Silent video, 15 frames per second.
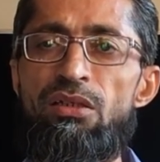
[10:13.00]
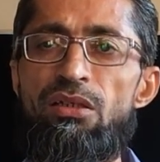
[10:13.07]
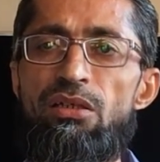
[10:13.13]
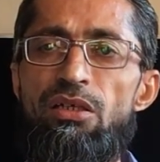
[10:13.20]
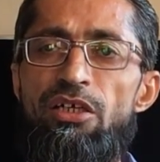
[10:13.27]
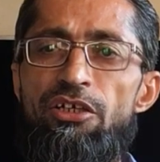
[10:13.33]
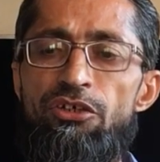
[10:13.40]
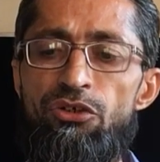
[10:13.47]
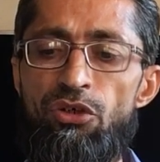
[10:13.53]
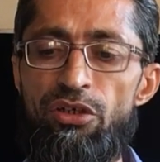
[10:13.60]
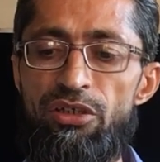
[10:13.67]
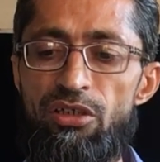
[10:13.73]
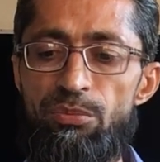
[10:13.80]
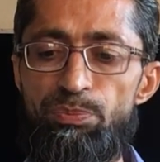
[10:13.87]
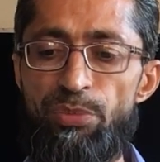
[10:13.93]
In
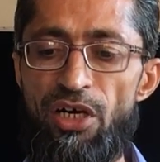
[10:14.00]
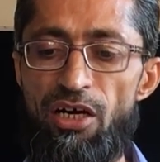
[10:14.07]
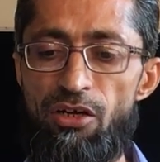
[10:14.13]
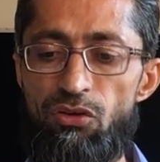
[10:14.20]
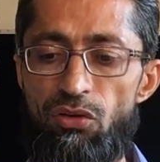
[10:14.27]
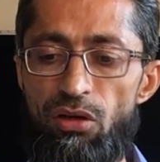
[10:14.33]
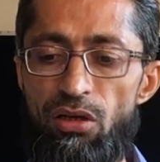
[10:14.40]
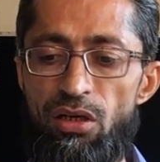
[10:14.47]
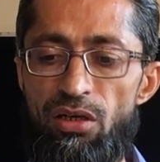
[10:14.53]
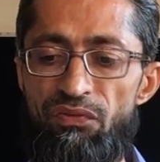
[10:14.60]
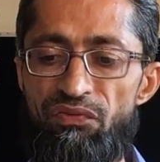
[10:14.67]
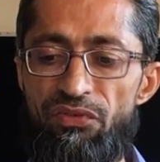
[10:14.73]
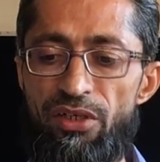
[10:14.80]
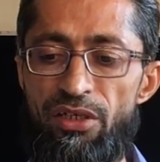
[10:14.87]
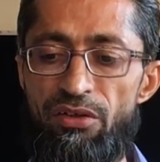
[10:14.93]
northern part
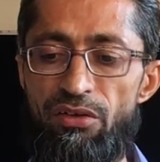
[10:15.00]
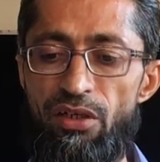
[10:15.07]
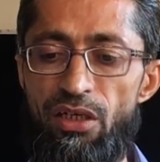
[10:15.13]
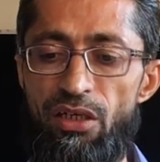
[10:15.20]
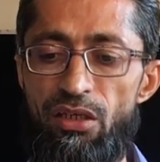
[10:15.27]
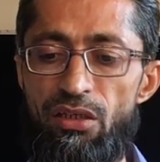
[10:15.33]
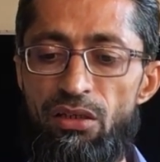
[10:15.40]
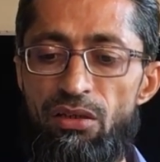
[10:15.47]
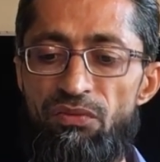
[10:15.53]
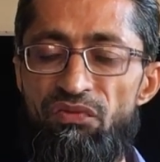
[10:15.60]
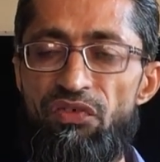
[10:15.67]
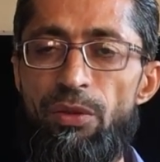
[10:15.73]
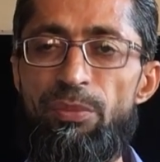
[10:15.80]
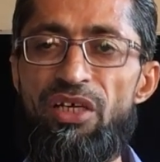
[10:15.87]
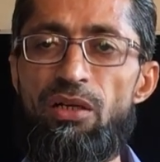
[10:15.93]
of country,
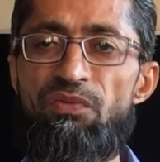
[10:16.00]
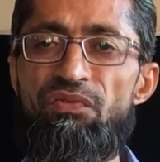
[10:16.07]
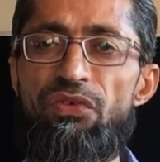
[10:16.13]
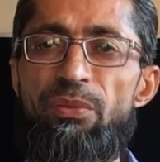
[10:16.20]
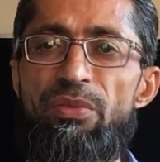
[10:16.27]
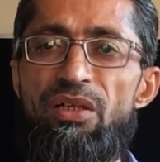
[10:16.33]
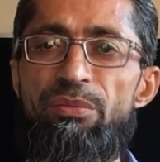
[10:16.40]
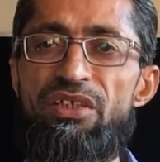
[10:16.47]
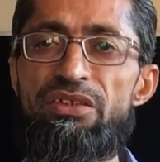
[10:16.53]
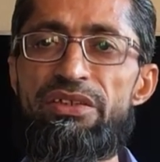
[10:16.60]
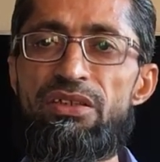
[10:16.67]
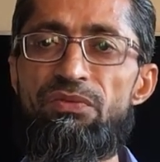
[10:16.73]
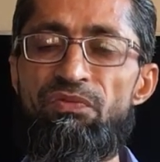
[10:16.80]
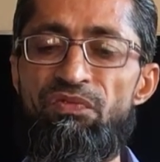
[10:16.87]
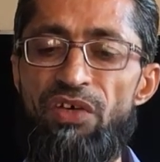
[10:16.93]
feeble
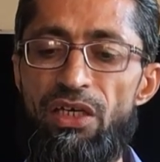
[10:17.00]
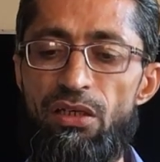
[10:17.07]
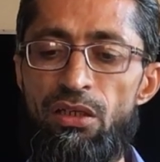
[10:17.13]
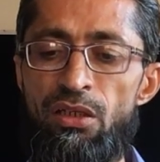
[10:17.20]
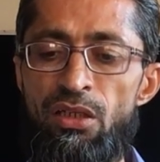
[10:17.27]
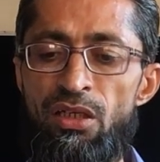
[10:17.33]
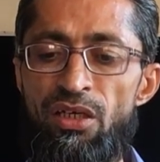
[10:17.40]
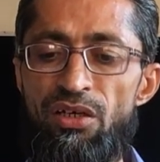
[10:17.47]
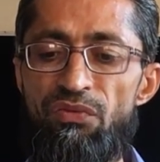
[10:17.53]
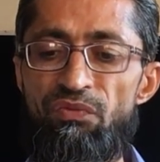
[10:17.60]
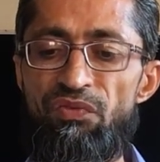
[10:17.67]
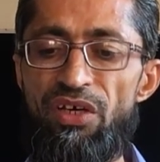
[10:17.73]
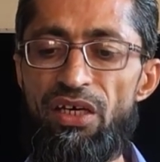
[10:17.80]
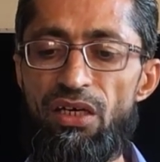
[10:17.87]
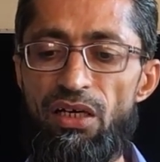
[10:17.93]
means
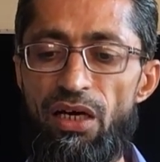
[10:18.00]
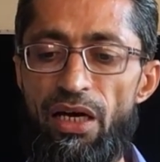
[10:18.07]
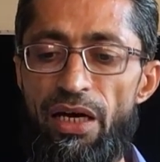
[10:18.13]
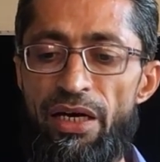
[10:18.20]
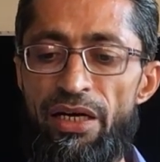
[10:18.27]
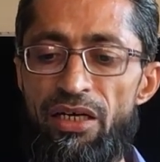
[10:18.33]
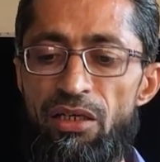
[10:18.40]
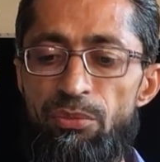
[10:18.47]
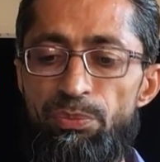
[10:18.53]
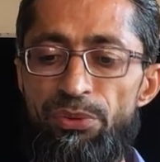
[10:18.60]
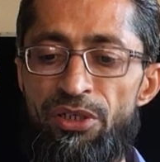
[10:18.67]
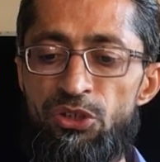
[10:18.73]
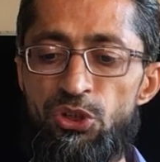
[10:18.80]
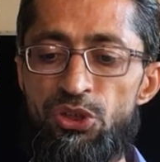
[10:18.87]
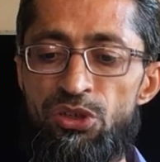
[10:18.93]
weak higher
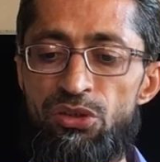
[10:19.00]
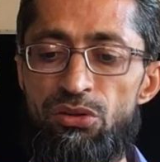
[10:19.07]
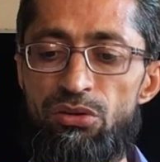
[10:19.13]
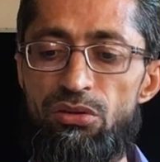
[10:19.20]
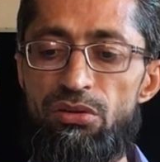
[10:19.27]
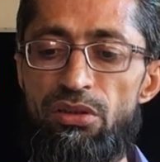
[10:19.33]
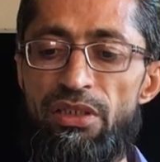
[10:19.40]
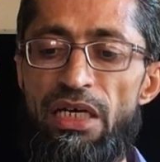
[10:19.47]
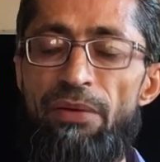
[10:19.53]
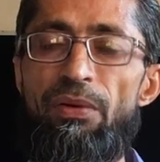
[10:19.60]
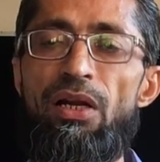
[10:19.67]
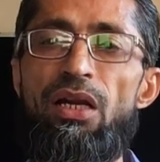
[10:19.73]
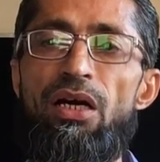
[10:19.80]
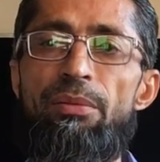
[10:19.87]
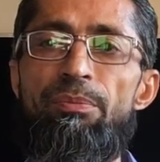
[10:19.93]
pressure
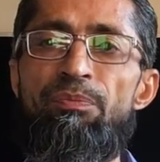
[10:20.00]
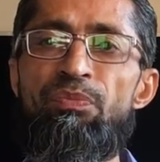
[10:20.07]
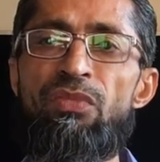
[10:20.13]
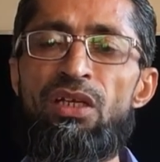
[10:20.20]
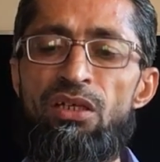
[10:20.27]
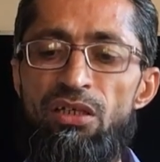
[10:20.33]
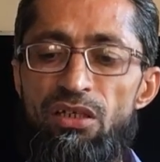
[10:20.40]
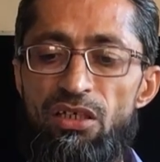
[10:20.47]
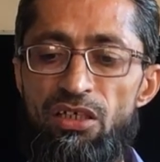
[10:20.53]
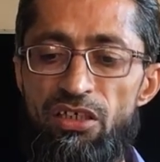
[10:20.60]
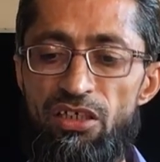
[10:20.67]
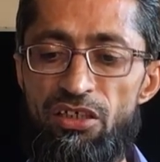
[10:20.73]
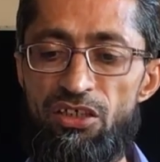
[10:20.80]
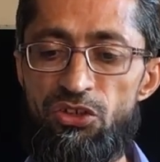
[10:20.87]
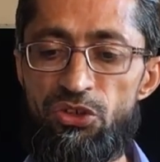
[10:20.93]
developed in
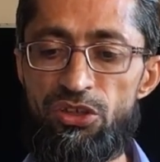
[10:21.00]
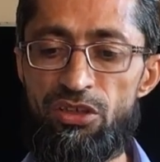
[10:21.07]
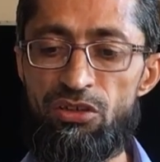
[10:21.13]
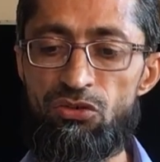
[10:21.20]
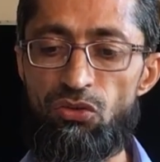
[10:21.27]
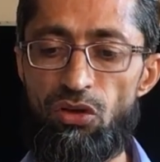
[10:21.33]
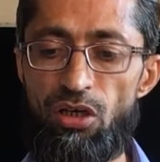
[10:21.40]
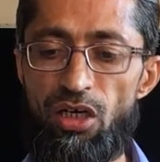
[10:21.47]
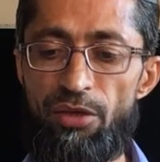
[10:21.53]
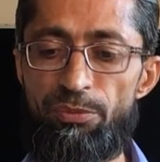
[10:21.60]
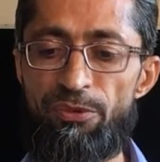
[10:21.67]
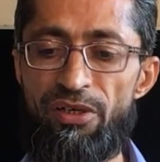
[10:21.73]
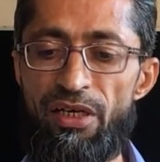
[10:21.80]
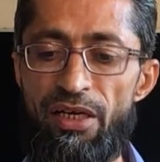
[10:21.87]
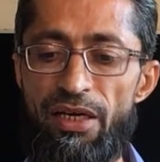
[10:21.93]
the region
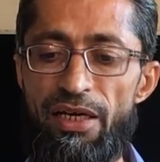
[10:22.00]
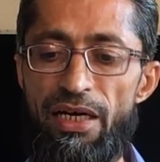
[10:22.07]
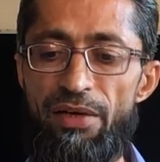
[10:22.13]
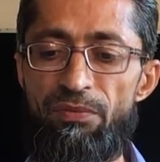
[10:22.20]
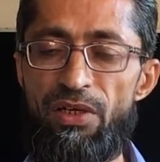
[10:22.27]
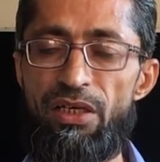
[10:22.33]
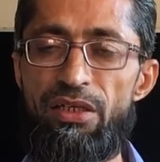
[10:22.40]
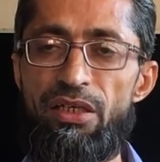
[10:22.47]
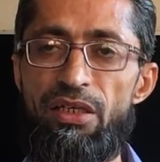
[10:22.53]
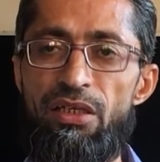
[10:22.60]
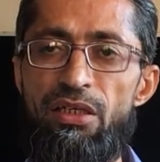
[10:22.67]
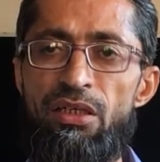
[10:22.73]
of Ganga Valley,